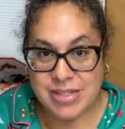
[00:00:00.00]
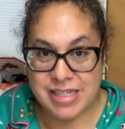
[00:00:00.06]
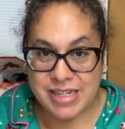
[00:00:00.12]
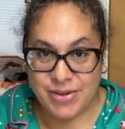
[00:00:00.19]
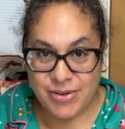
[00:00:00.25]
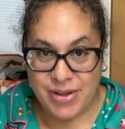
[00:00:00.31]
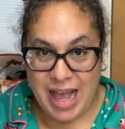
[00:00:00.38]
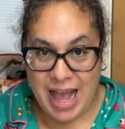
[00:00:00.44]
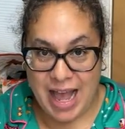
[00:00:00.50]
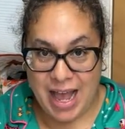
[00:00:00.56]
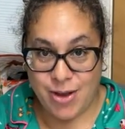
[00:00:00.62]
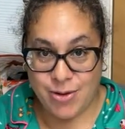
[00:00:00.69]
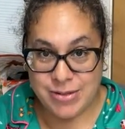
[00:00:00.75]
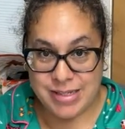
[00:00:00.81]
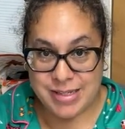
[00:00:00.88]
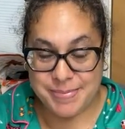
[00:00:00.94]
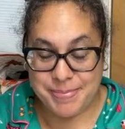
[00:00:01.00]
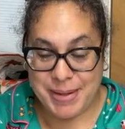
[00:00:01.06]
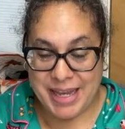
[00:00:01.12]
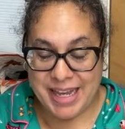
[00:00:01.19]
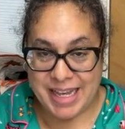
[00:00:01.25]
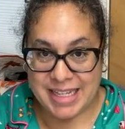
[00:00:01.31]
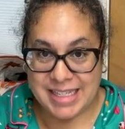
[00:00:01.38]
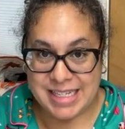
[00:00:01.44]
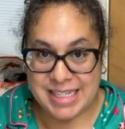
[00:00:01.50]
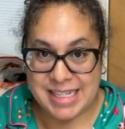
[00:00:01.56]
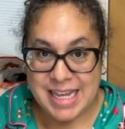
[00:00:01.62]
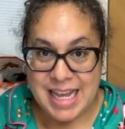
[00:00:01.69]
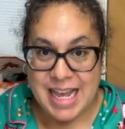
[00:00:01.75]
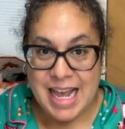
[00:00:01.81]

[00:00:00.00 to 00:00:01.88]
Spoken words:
little house pins.